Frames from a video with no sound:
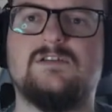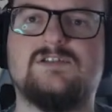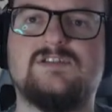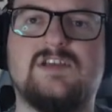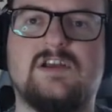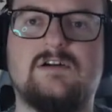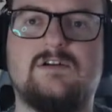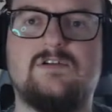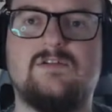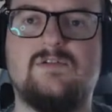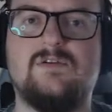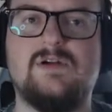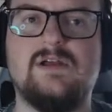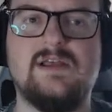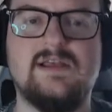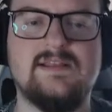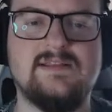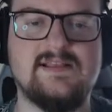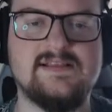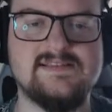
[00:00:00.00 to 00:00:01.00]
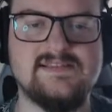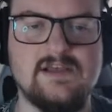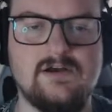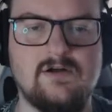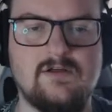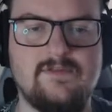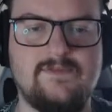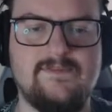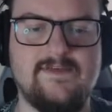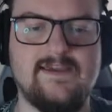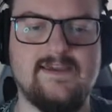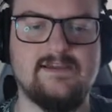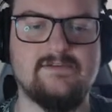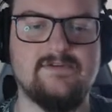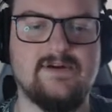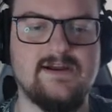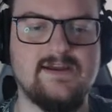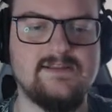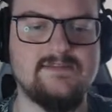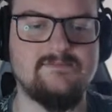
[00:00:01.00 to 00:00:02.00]
So that's the whole
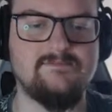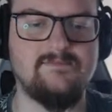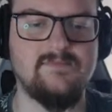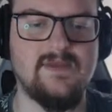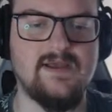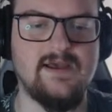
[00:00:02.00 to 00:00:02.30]
thing, right?